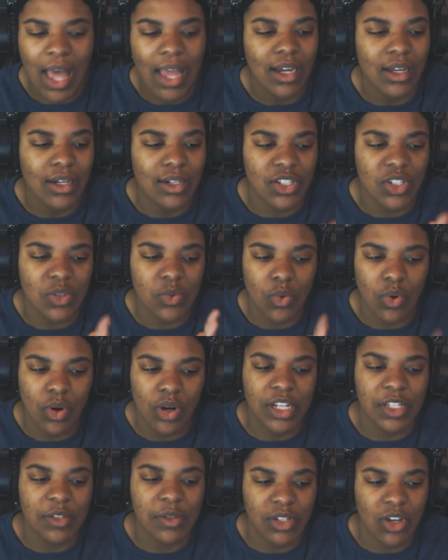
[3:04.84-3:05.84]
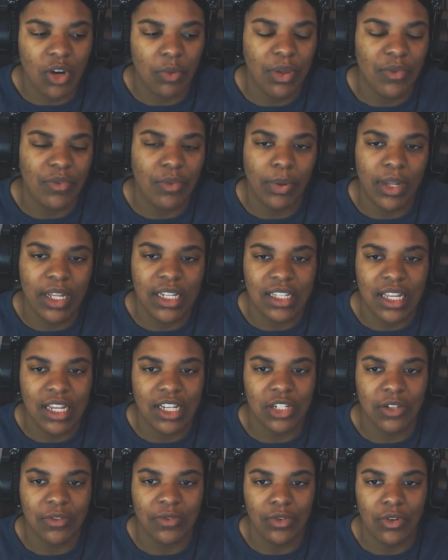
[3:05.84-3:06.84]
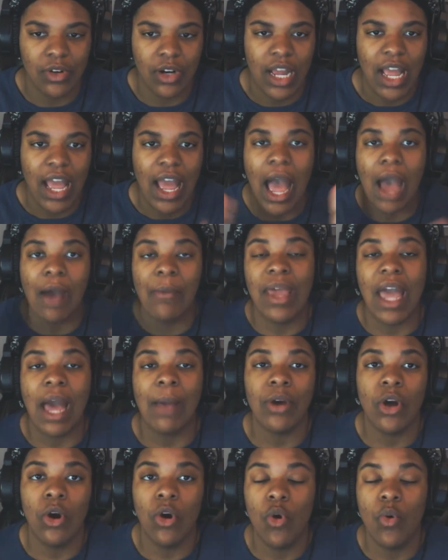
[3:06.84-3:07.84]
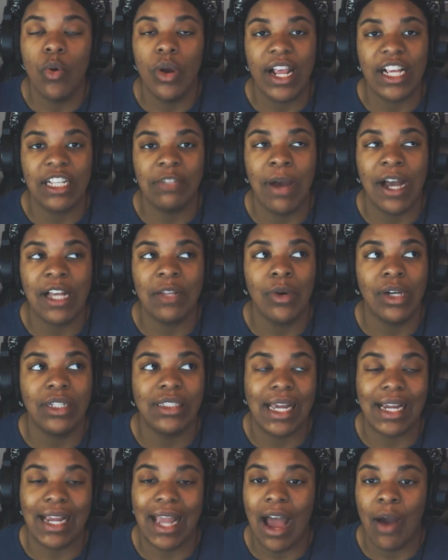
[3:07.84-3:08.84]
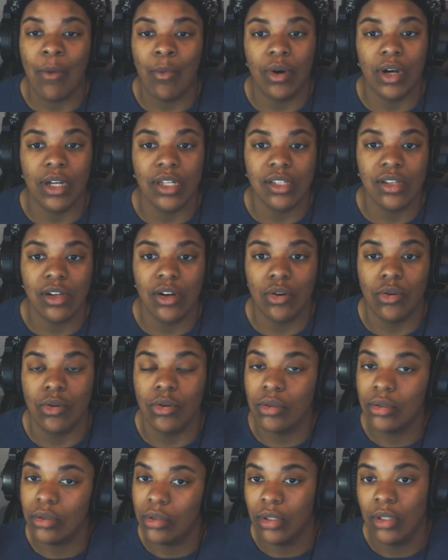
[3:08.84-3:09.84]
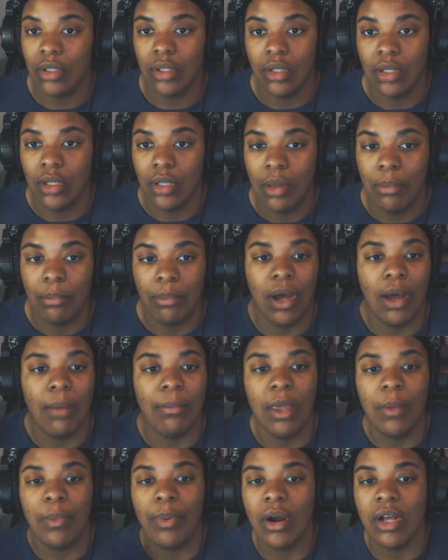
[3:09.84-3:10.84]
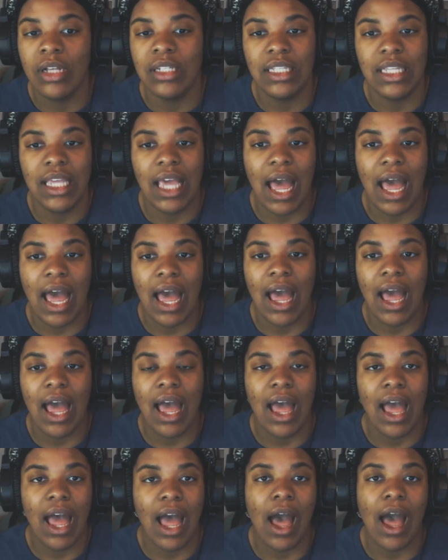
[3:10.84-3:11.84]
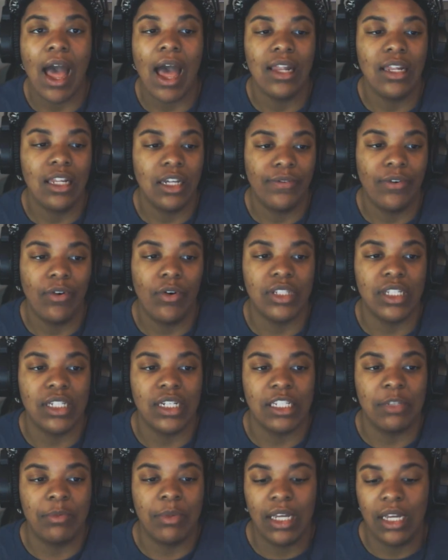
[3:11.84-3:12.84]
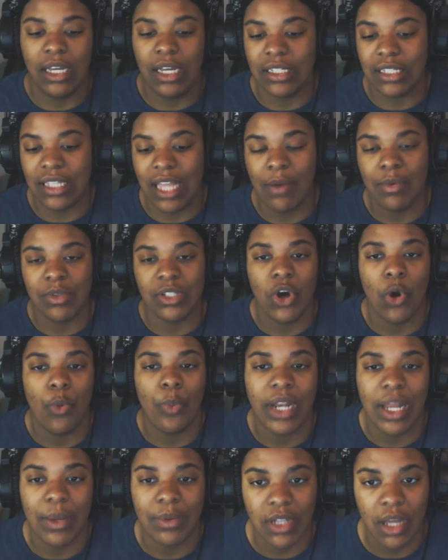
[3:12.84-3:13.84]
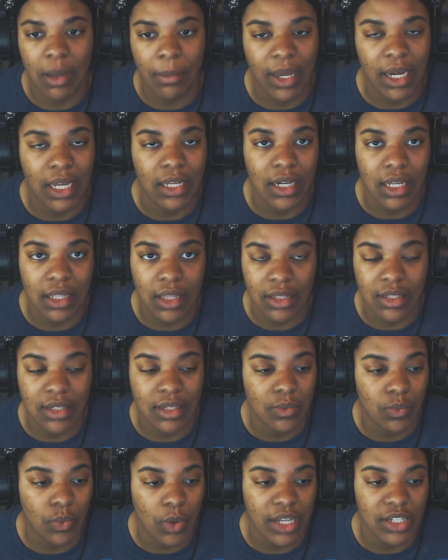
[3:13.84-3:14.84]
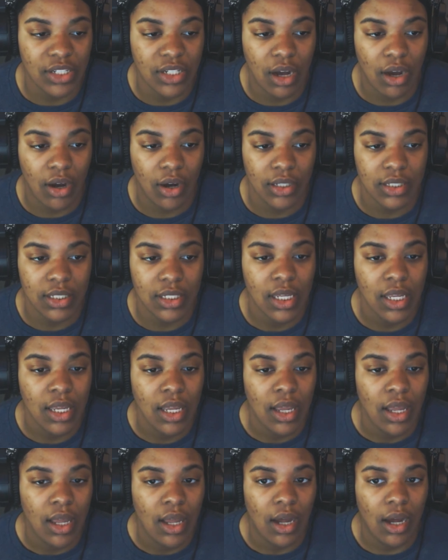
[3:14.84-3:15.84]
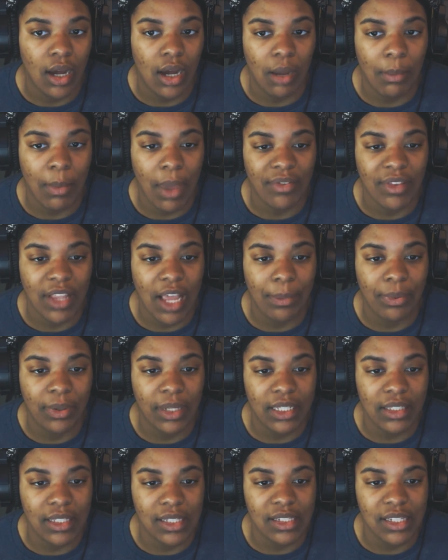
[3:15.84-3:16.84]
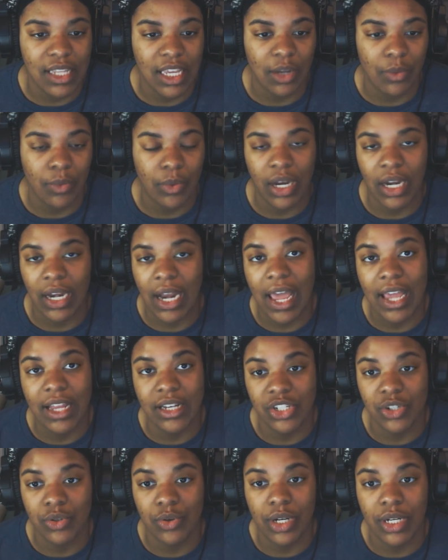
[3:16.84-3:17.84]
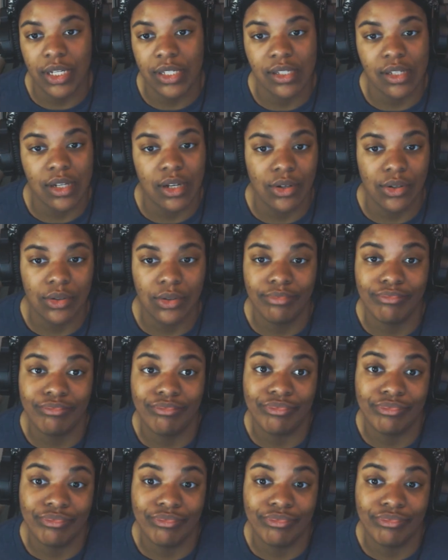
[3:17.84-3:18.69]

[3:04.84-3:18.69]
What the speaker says: I could have sworn this was going to be for PlayStation 4. I mean, I'm cool with Xbox One because I got one. So, but me personally, I look forward to this because I was hoping they was going to make another Watch Dogs after I played the second one. And I enjoyed it. So,